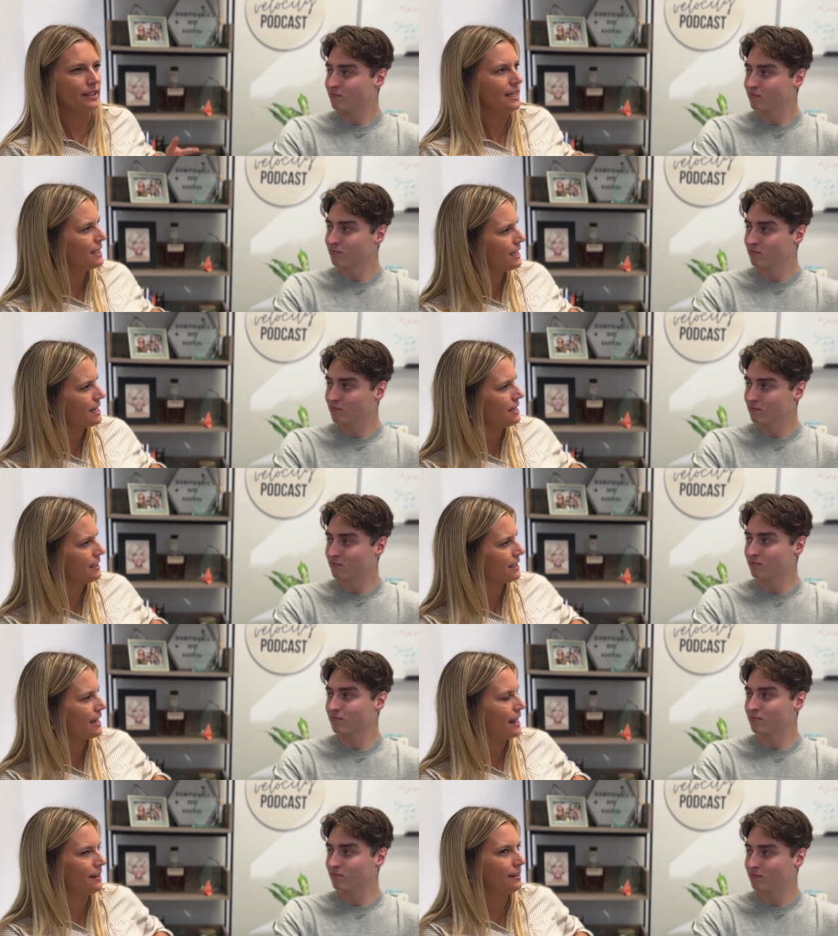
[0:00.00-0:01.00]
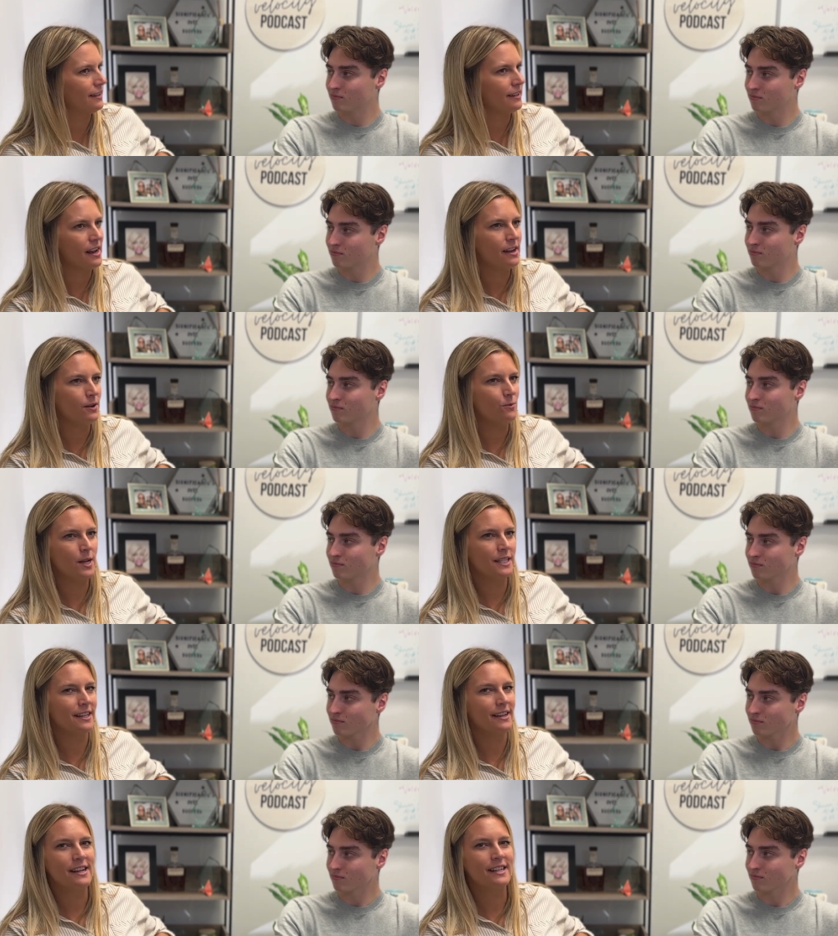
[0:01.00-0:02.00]
Speaker 1: listings? And it
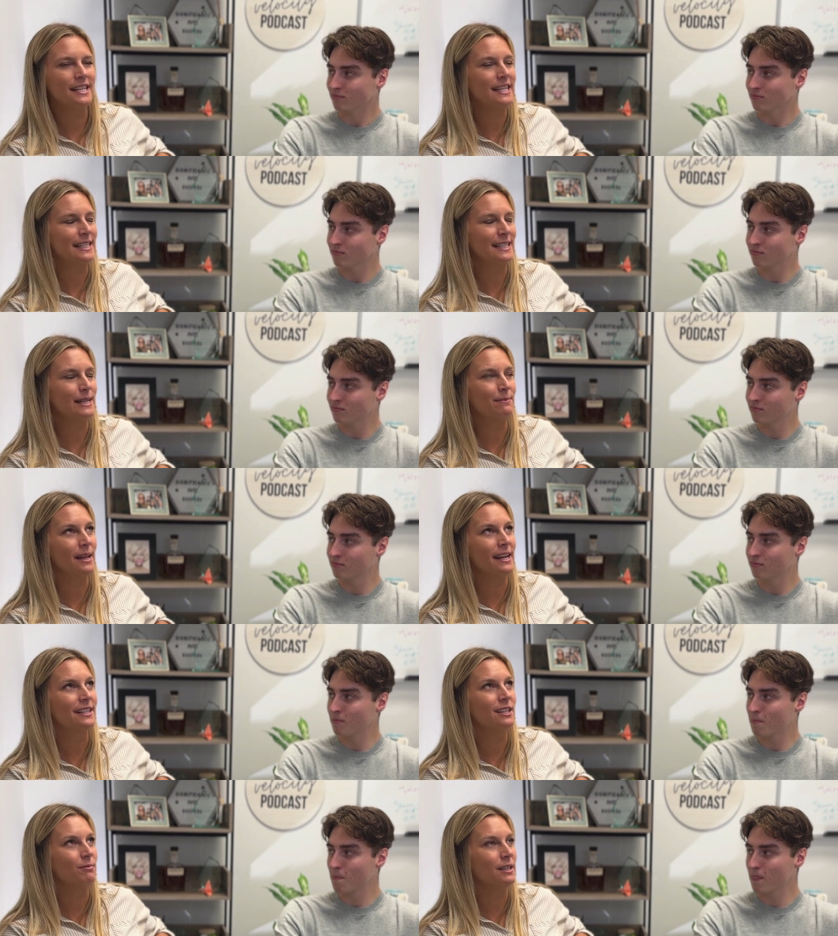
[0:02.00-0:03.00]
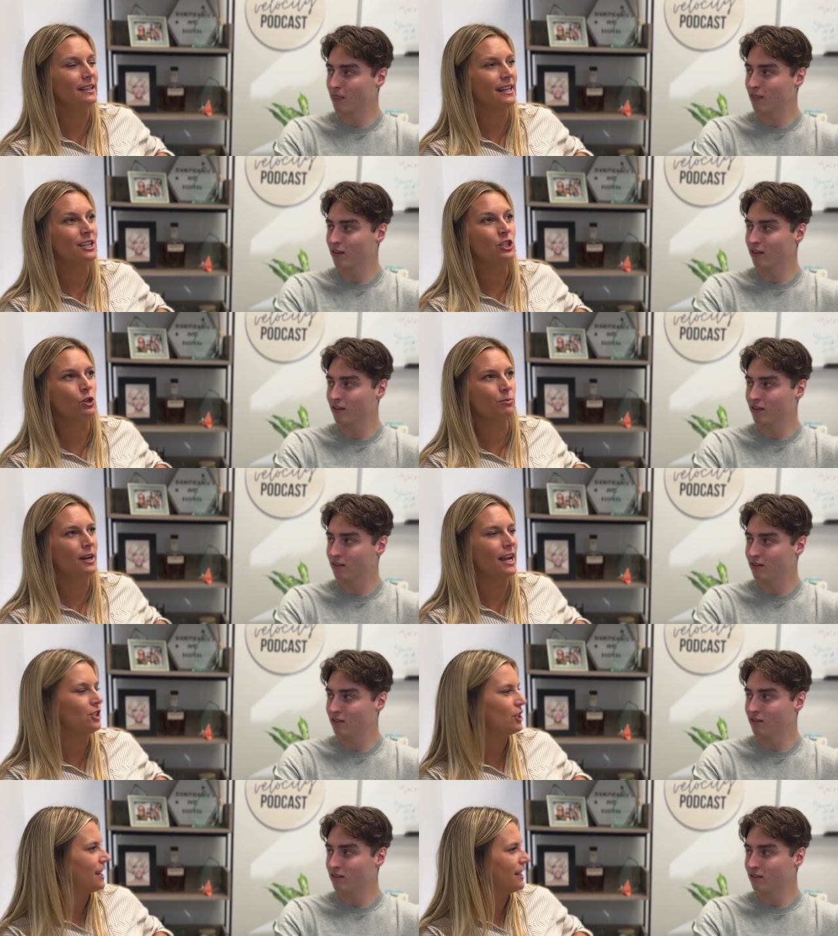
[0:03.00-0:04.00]
wasn't, it didn't seem like to be like a super
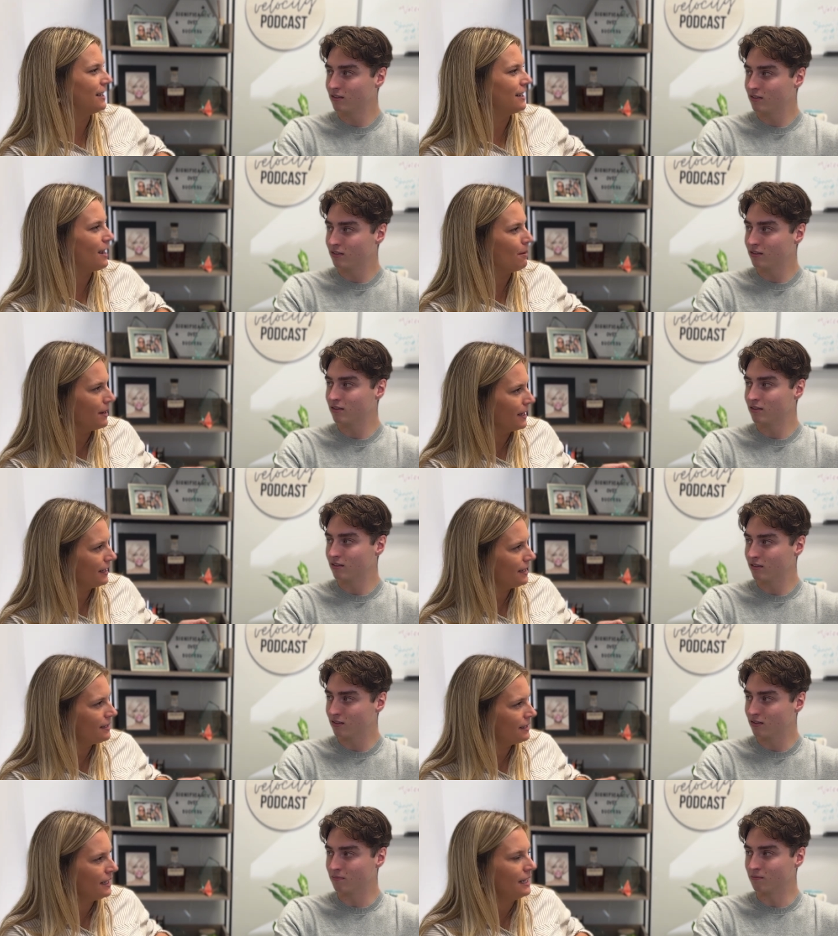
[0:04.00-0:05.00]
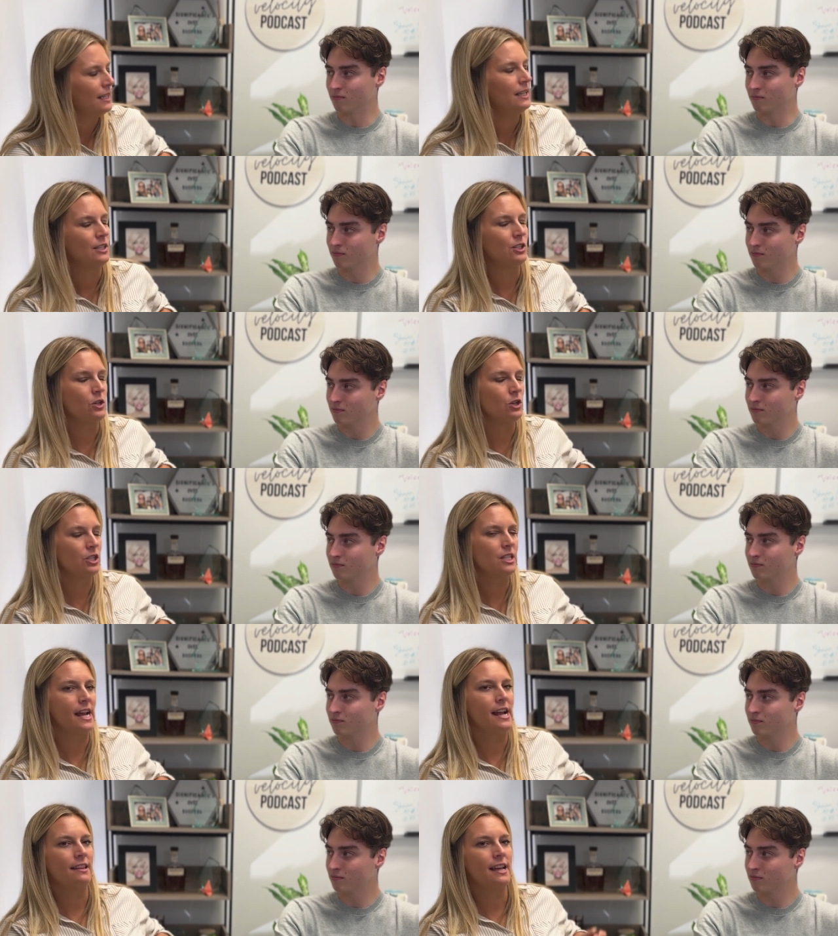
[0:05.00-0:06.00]
educated opinion. So you're
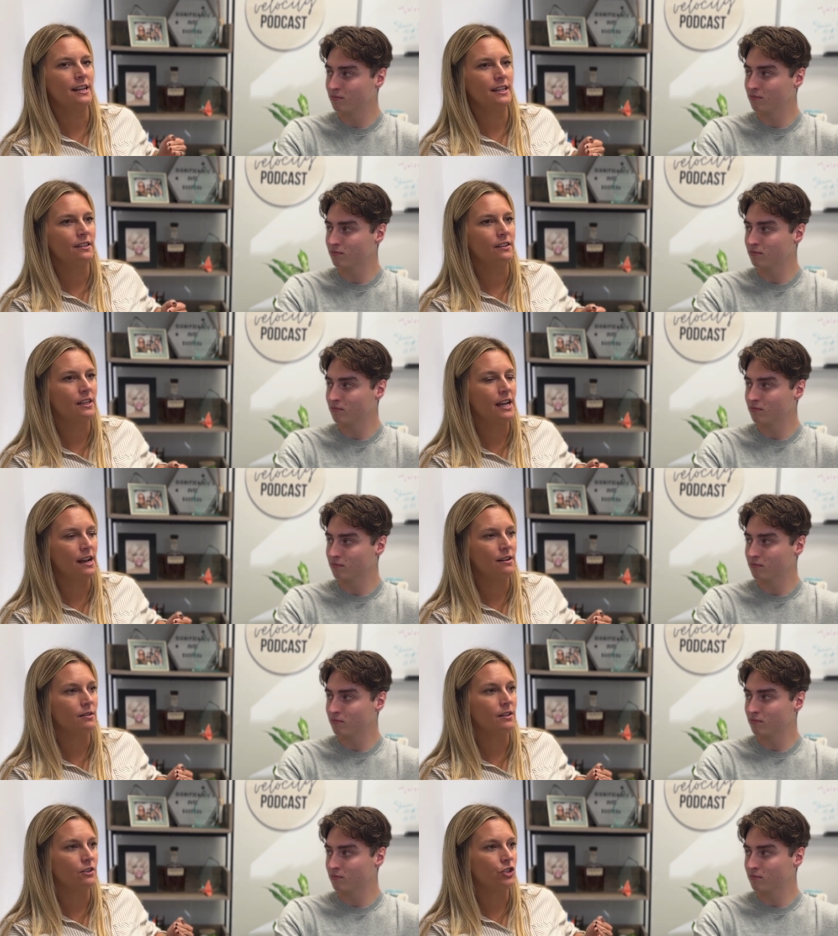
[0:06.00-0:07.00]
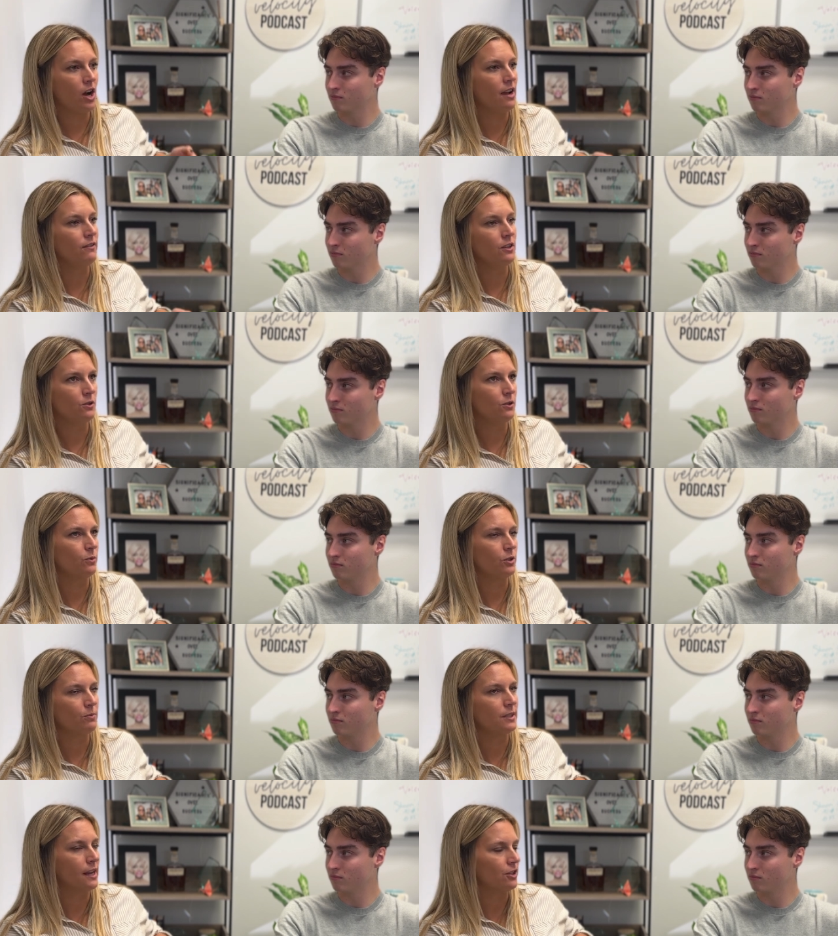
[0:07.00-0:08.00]
saying that it can drive views, which
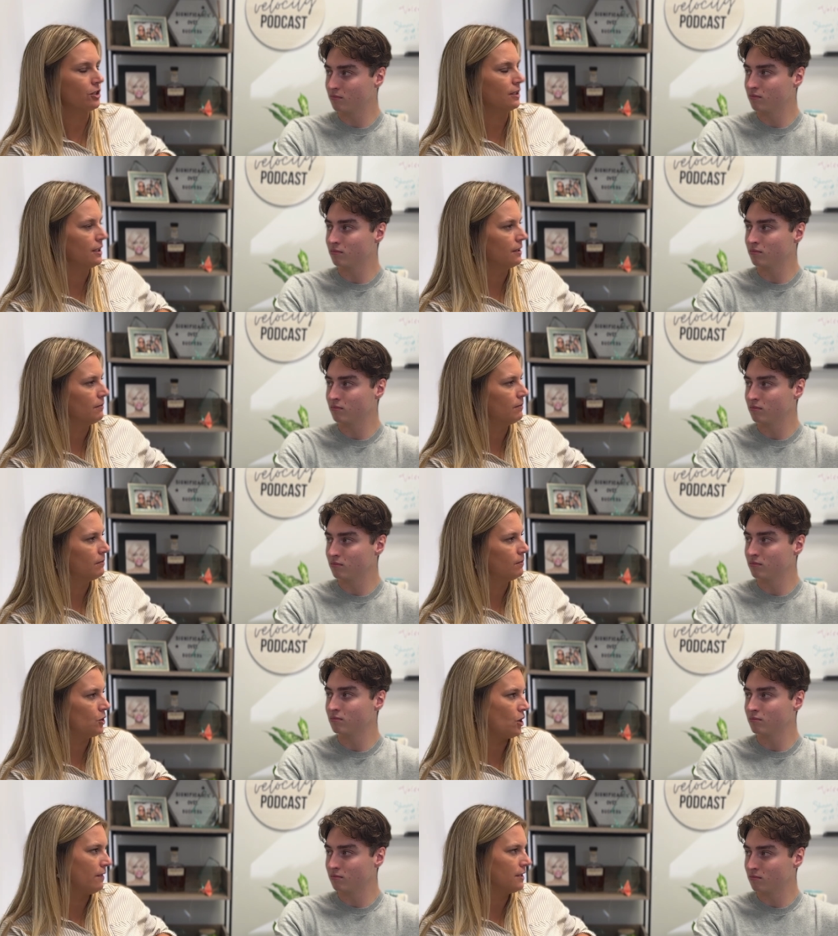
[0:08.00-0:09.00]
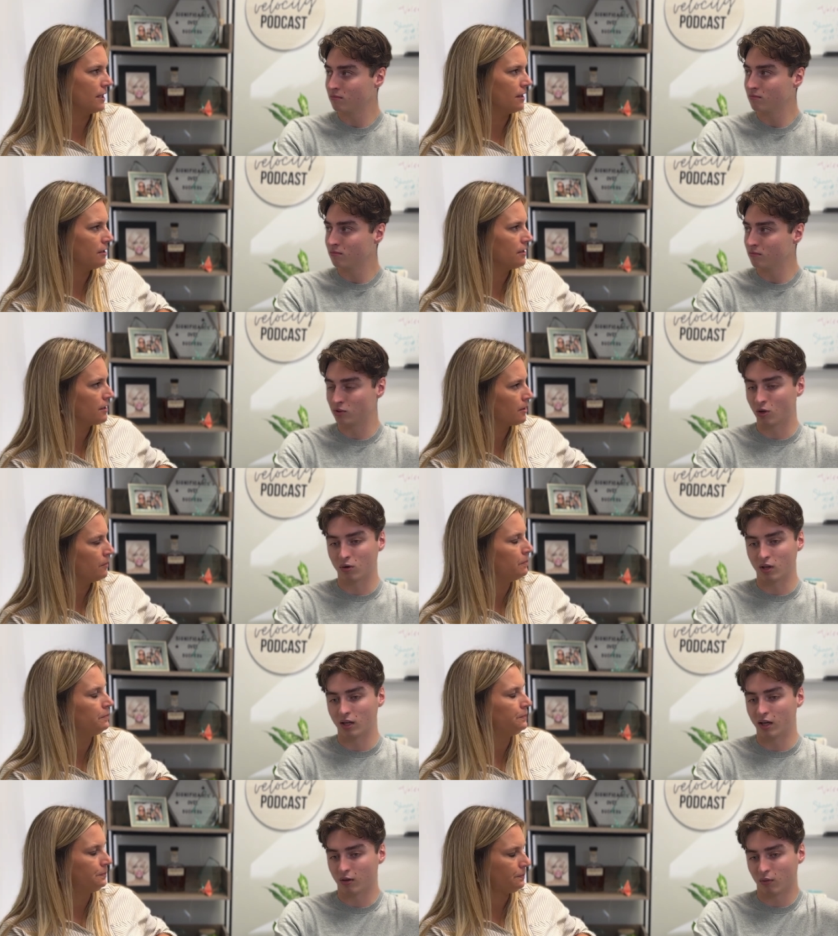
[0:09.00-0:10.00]
potentially drive sales.
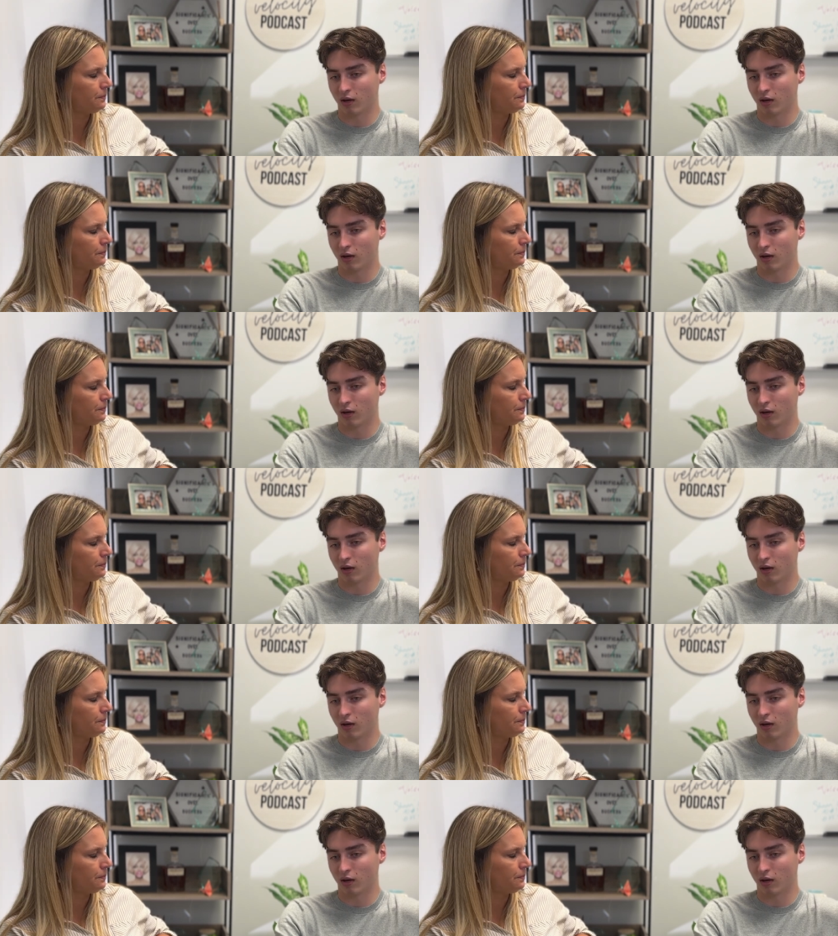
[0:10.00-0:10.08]
Totally. And